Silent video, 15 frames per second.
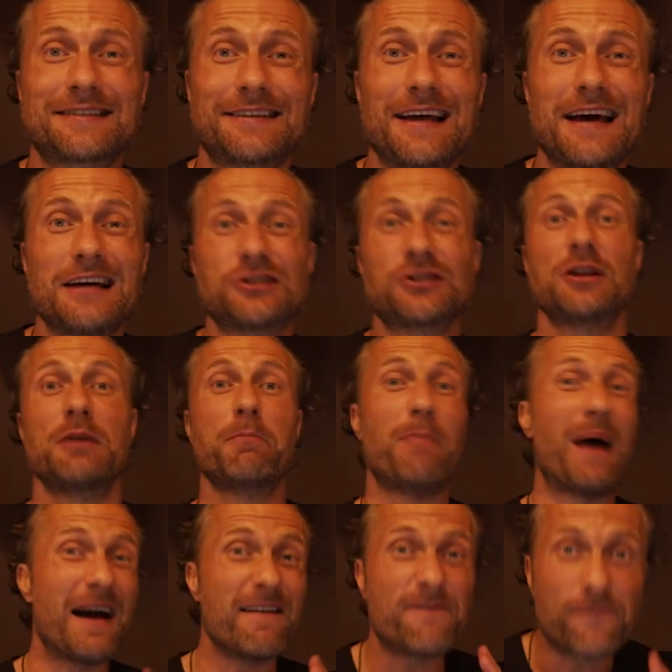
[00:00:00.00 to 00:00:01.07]
slashed
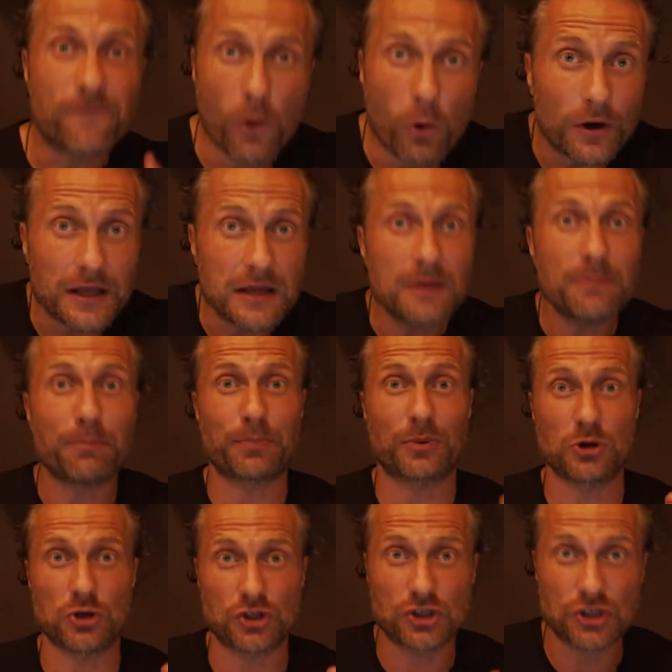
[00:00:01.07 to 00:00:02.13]
by
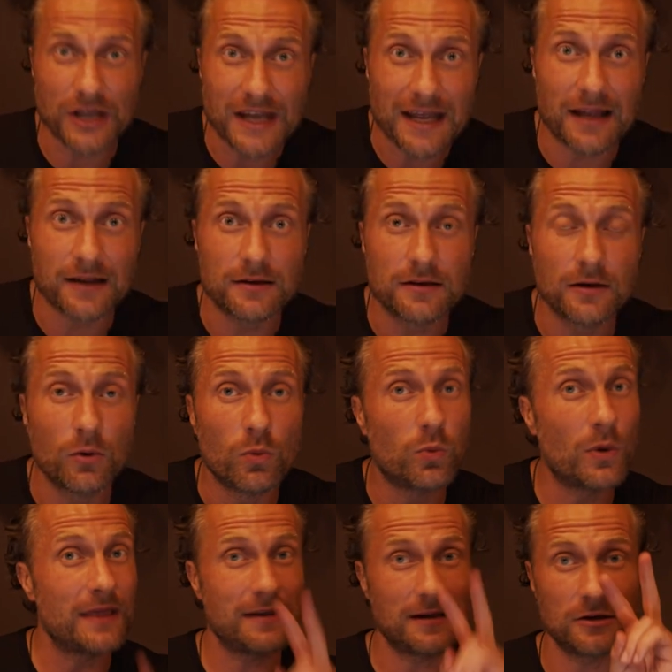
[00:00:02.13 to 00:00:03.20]
40%
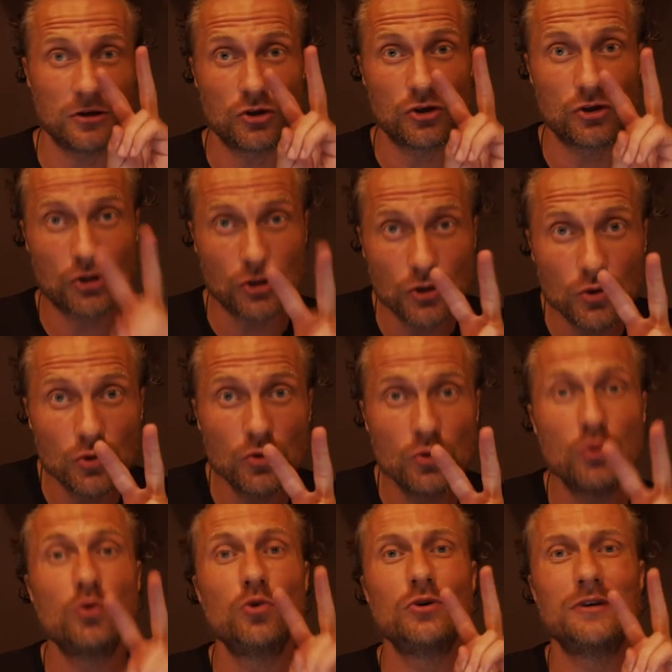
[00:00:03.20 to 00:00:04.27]
within 2
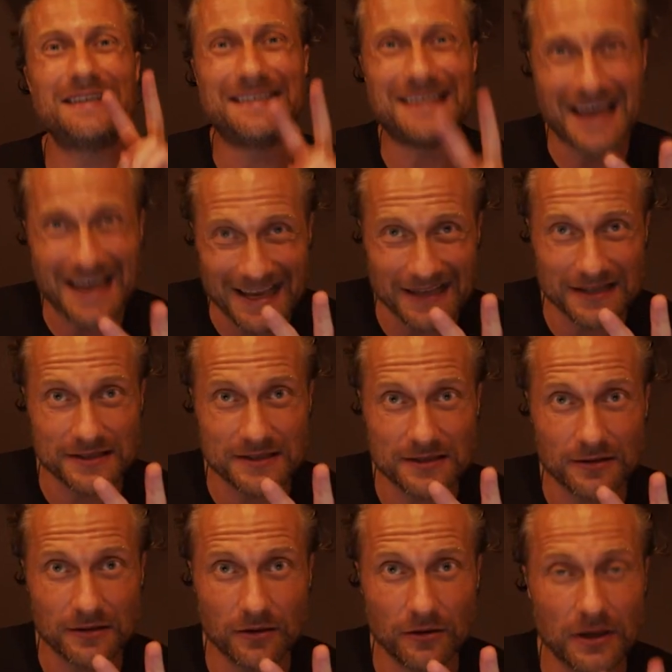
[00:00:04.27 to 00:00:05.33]

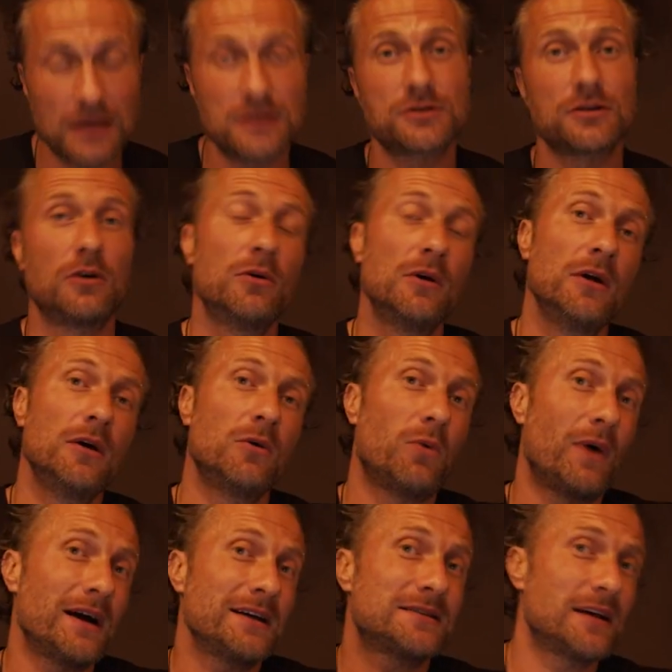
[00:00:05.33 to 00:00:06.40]
days. Okay, so
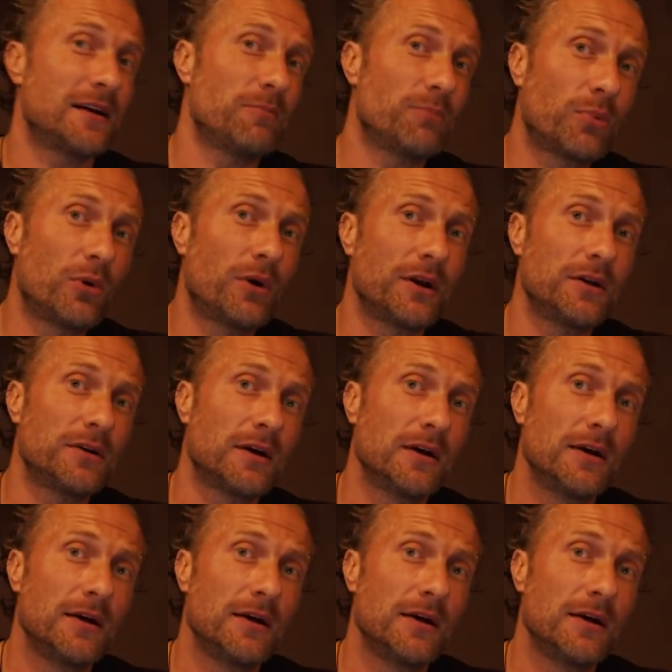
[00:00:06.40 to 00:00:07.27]
why is that important?